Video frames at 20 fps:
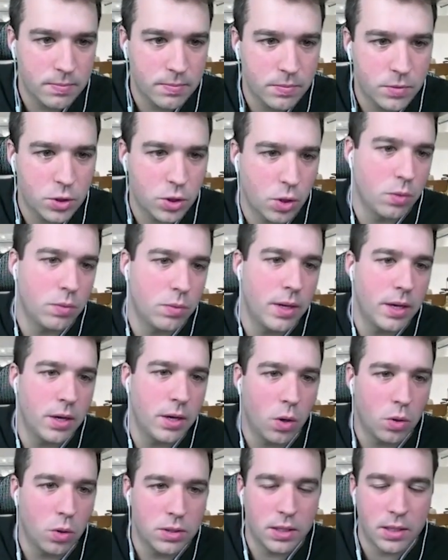So it
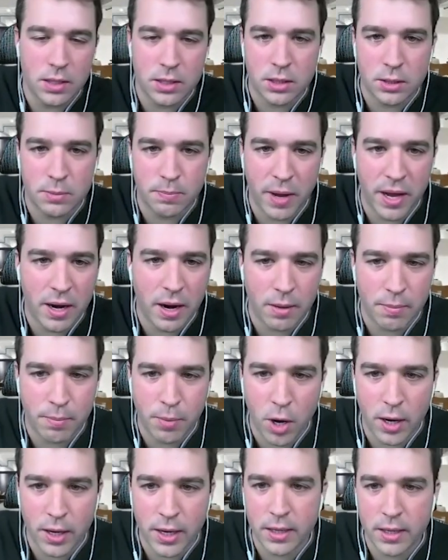knows that this is paid out of
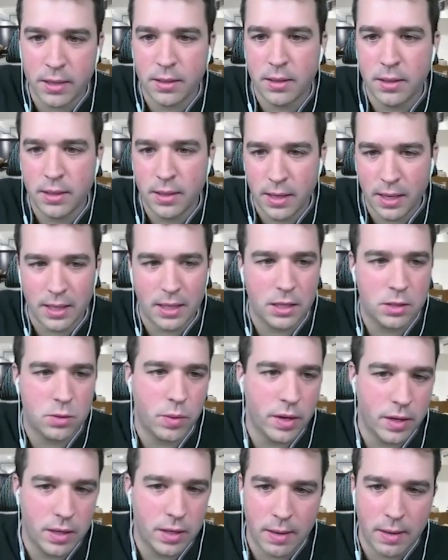pocket, and that's why
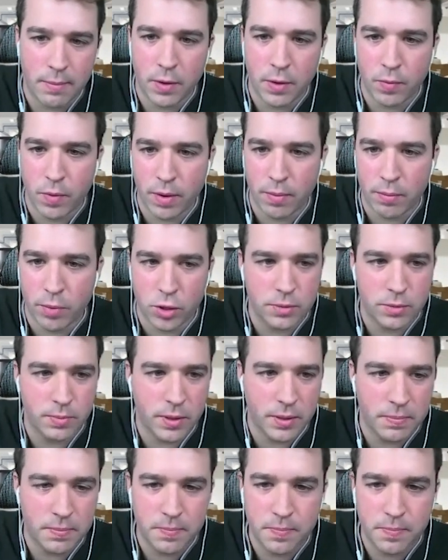you're claiming reimbursement.